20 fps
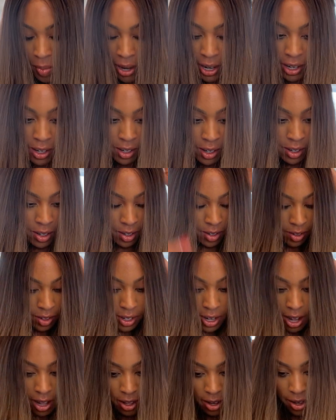But my
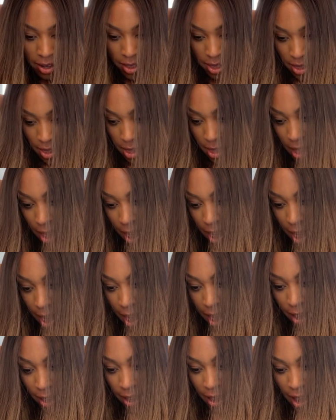girl colored
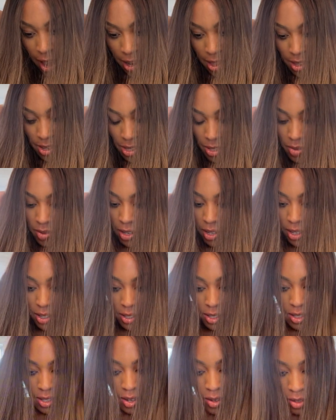the heck out of this
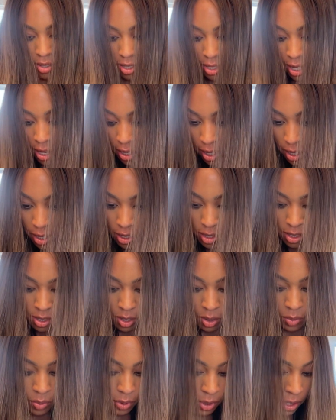wig. It's so
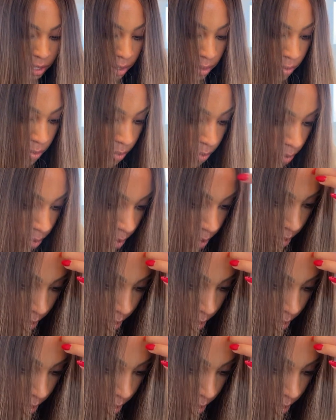stunning. It's so pretty.